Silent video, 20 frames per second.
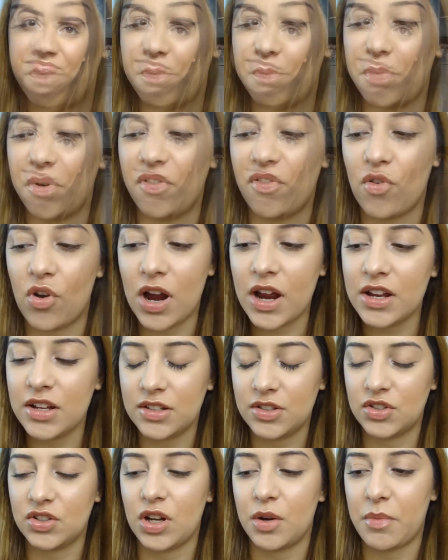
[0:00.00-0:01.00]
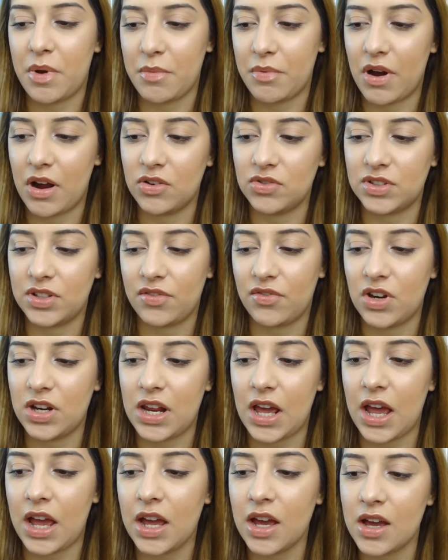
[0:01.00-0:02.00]
Before I start my brows every
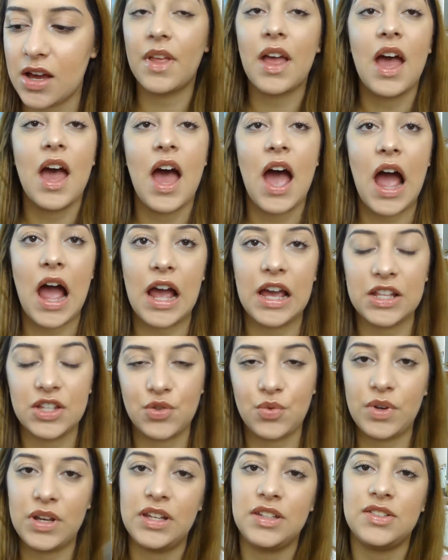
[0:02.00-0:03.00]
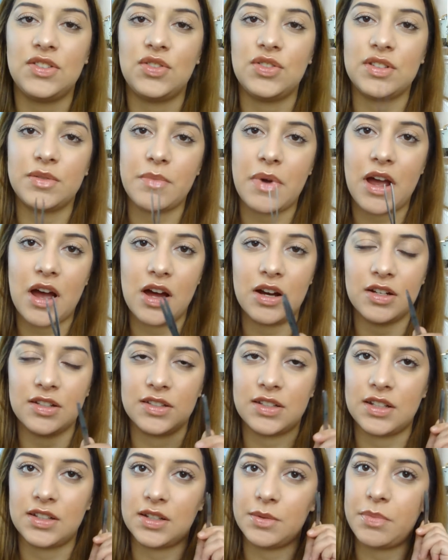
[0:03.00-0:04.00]
day, I tweeze using my
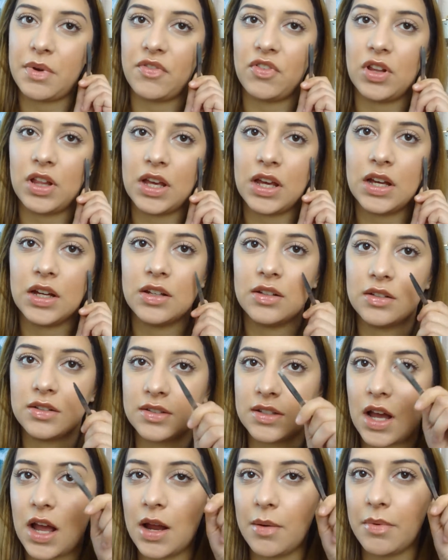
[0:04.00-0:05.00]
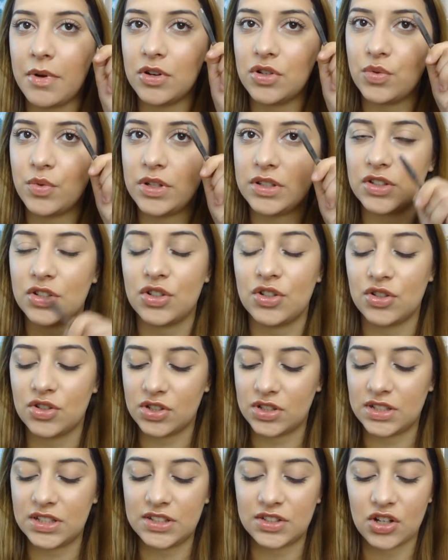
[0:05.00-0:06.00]
Anastasia Beverly Hills eyebrow
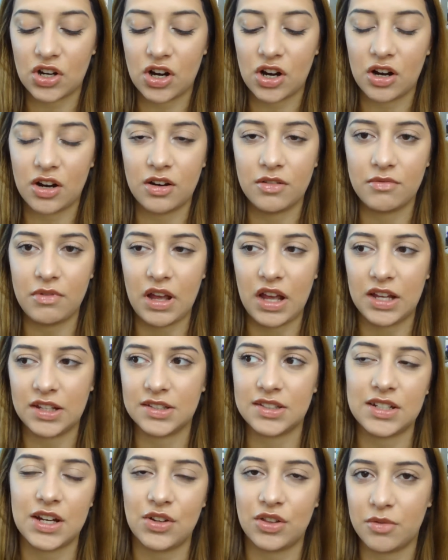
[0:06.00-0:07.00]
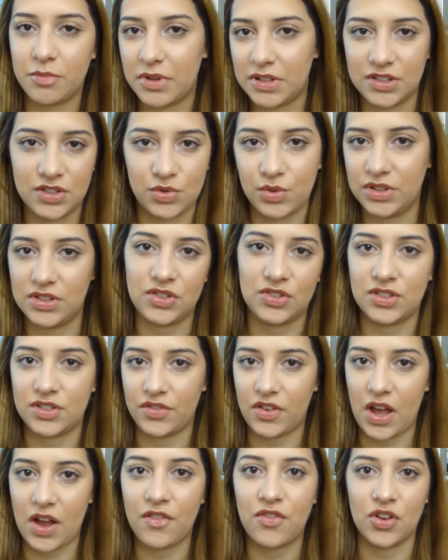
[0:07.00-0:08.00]
tweezers. These are hands down the best tweezers
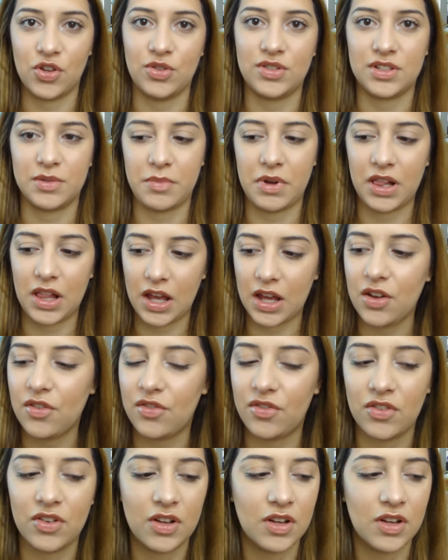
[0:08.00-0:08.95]
I've ever used in my life.